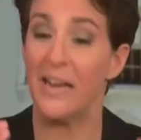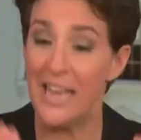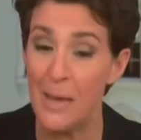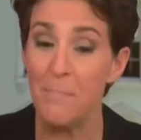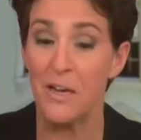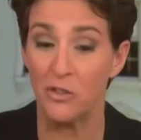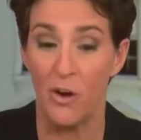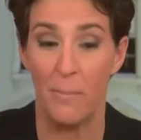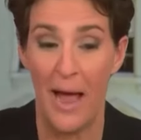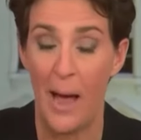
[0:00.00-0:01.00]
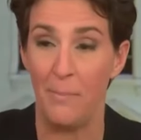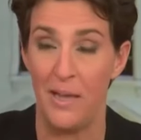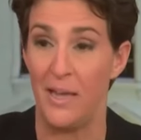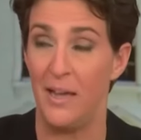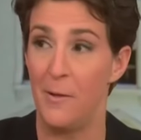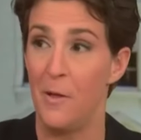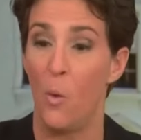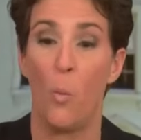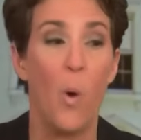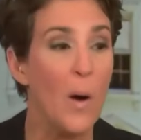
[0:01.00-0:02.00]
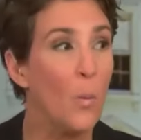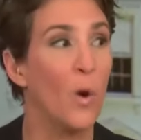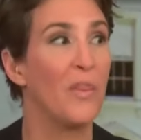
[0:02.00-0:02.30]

keeping Trump happy, what were